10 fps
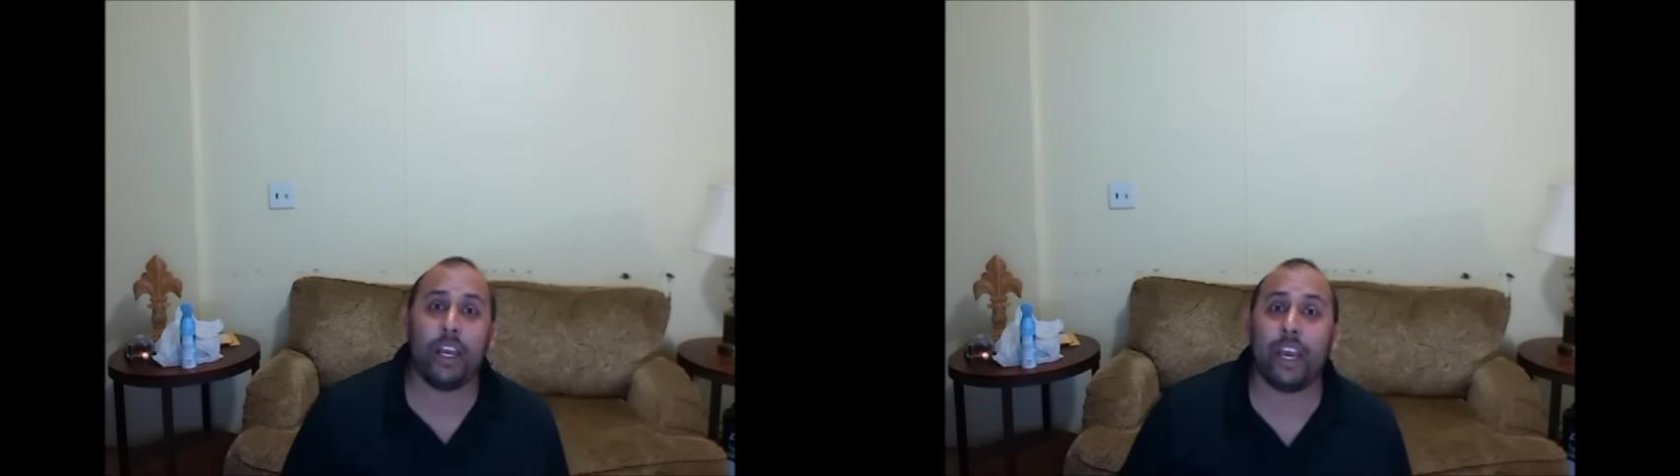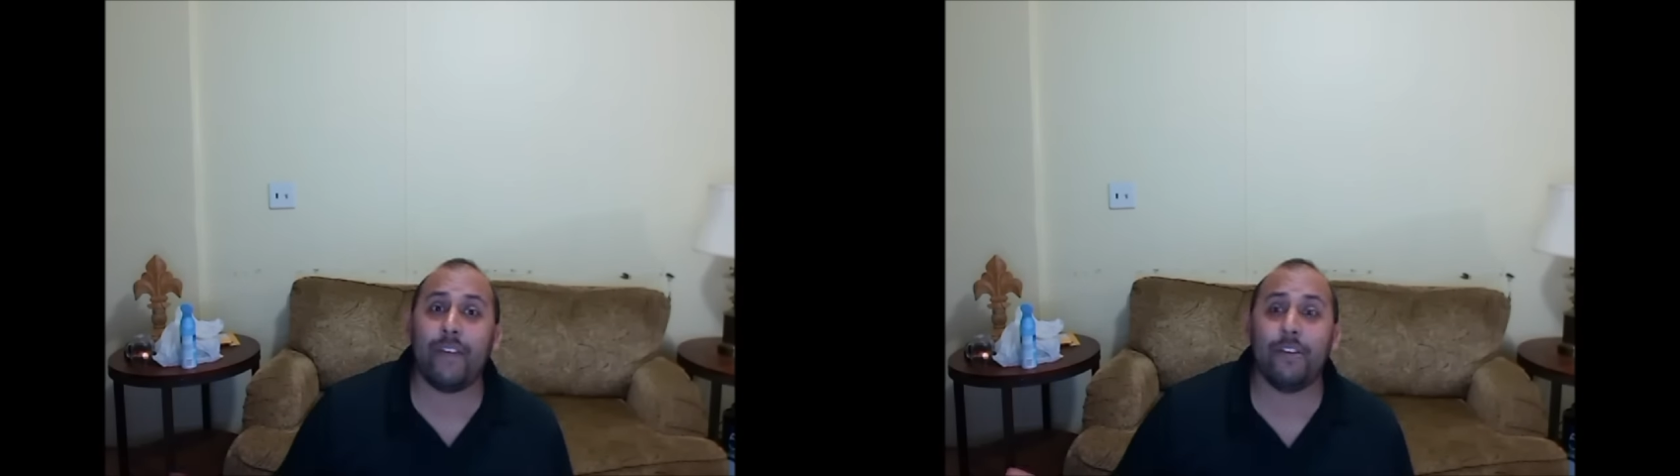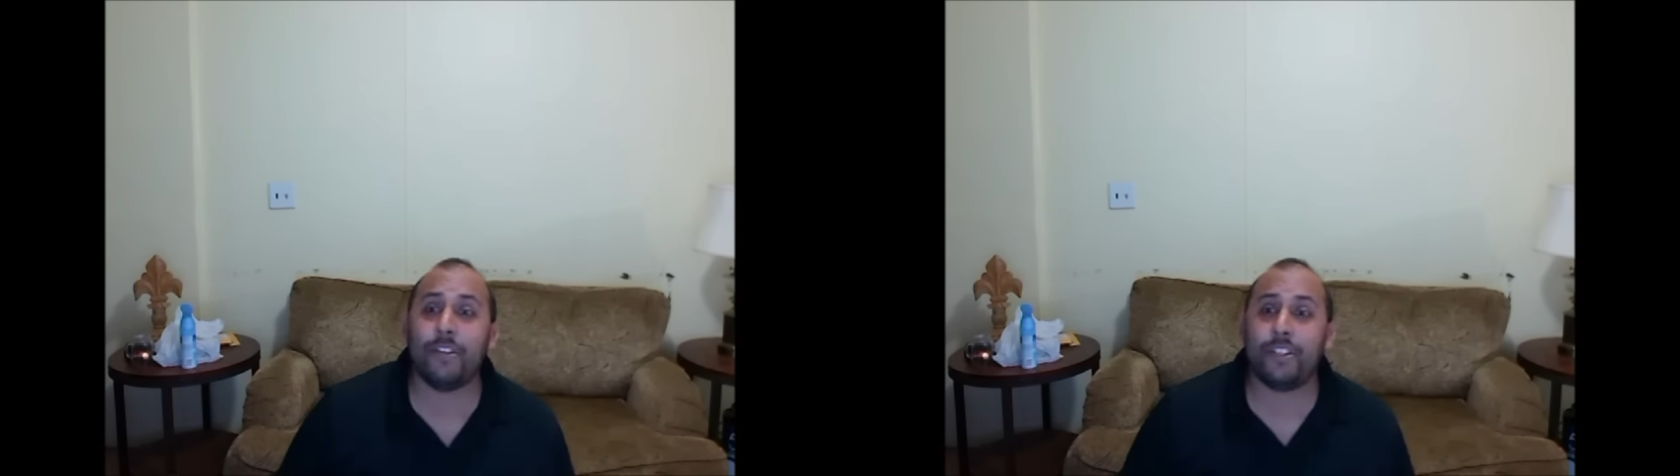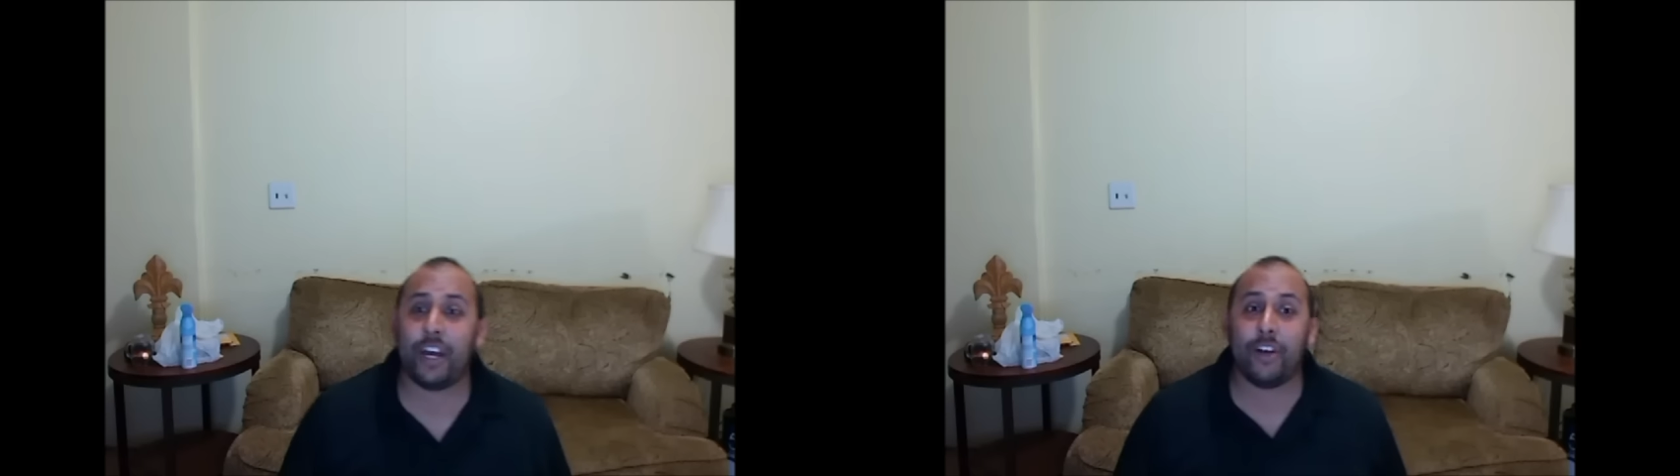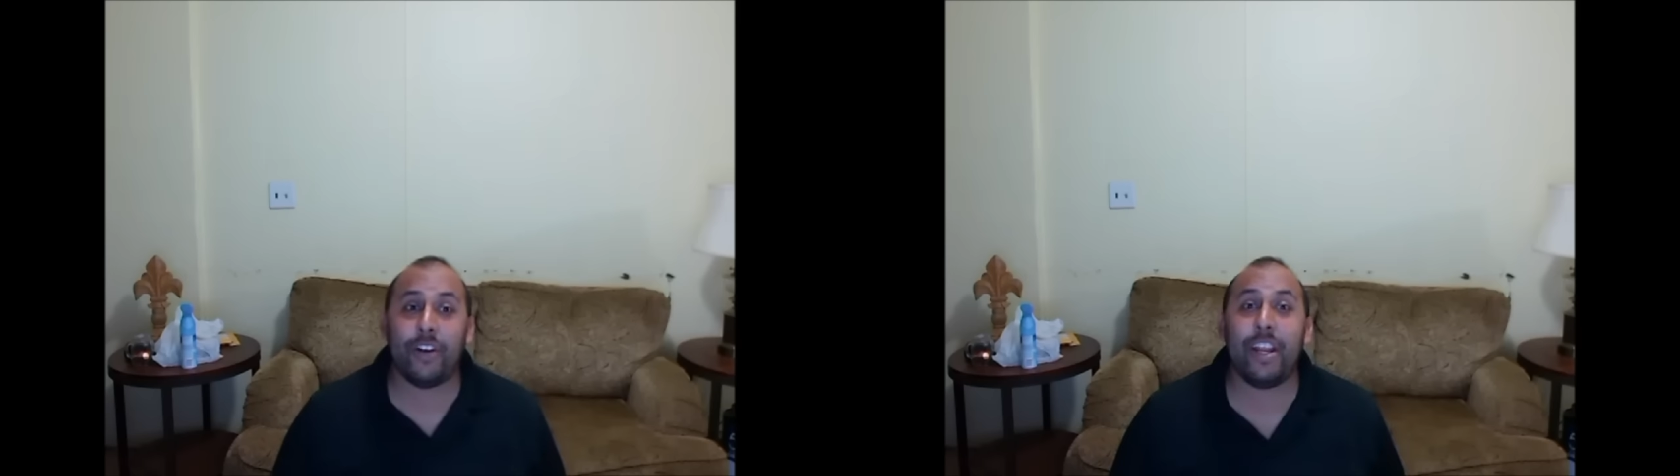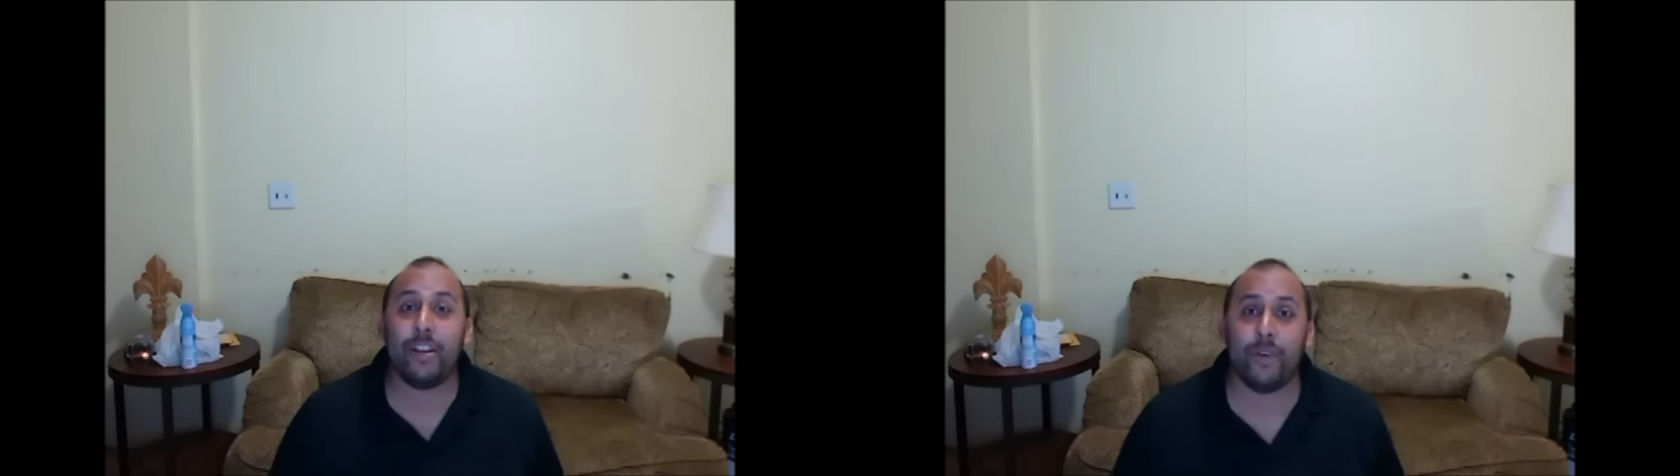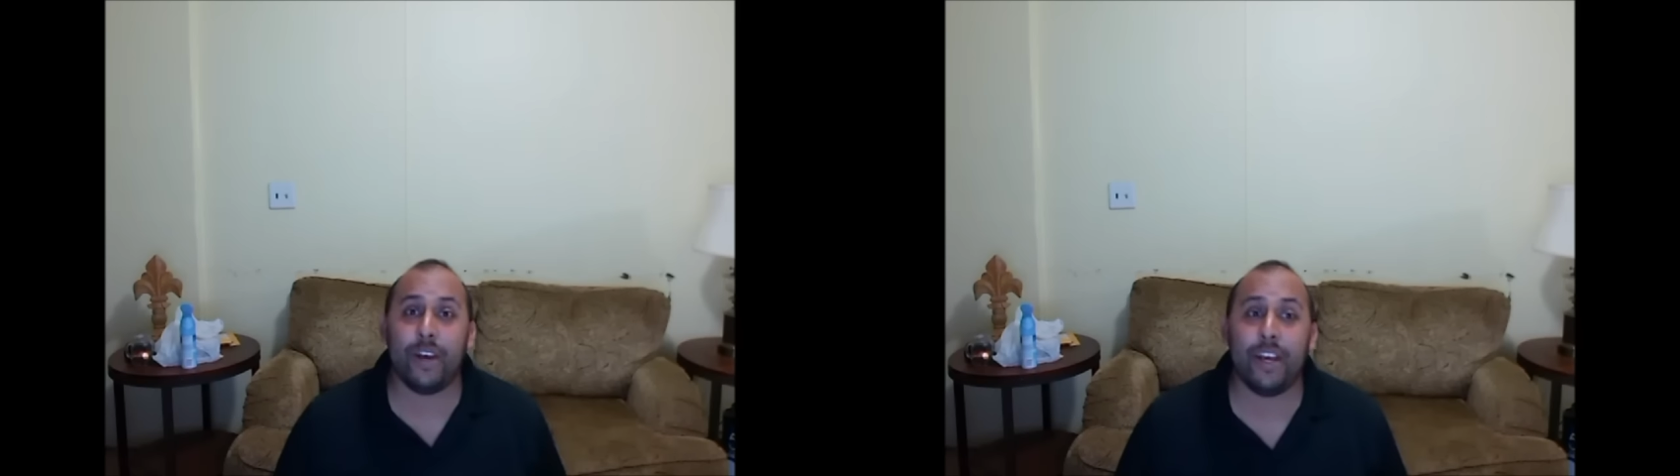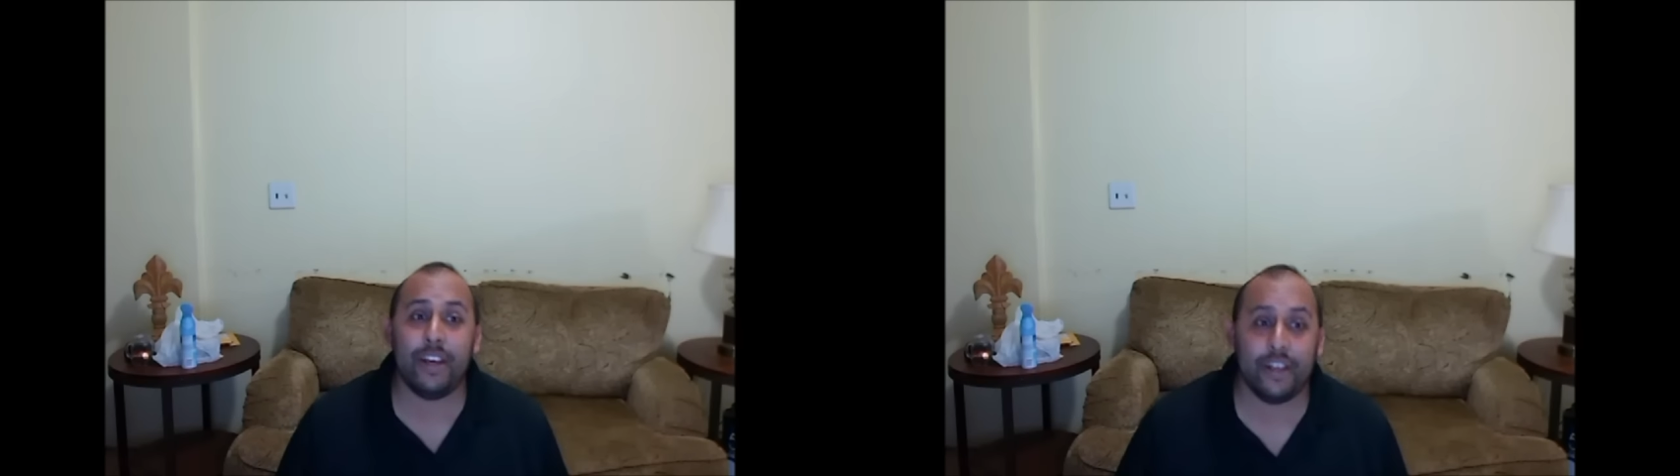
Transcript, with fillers: gave you a shout out anyway.